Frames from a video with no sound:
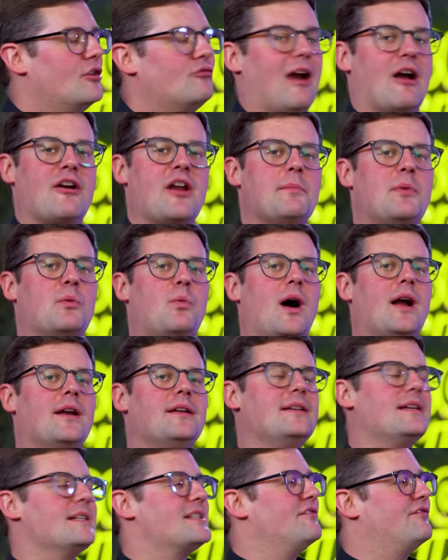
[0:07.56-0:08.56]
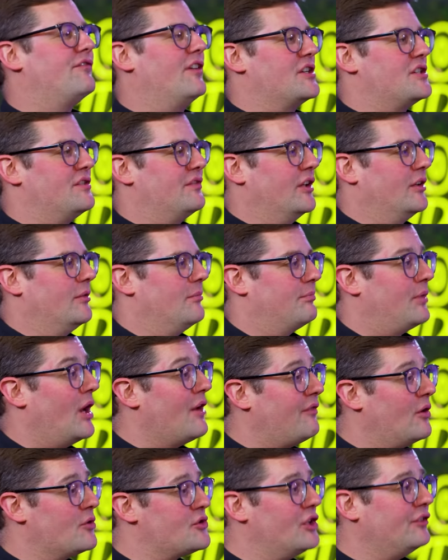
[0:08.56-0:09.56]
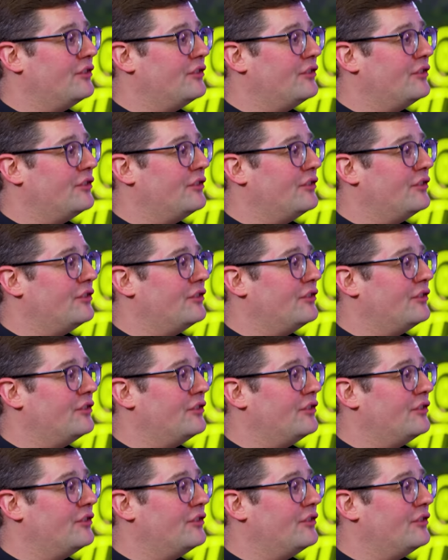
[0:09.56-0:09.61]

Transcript: round number one is in front of you. Blindfolds